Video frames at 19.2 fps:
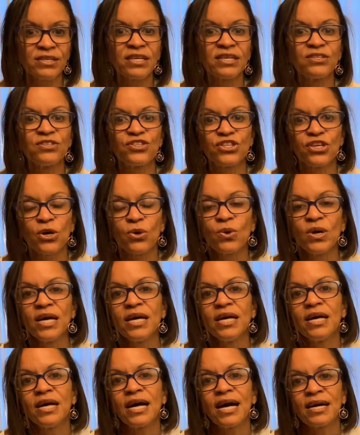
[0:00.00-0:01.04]
And so
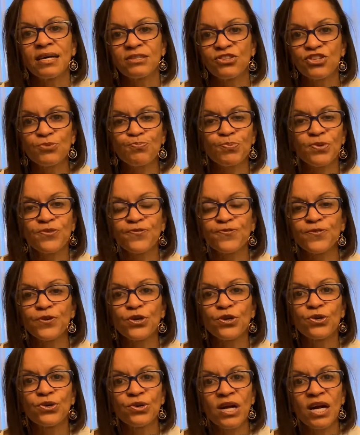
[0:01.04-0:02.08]
I just
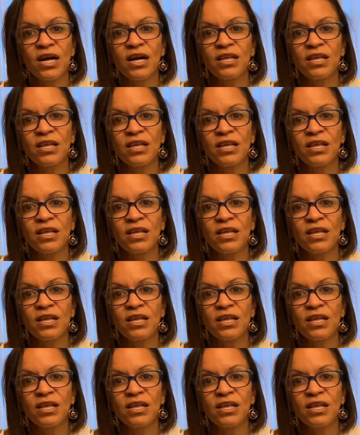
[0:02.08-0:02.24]
prefer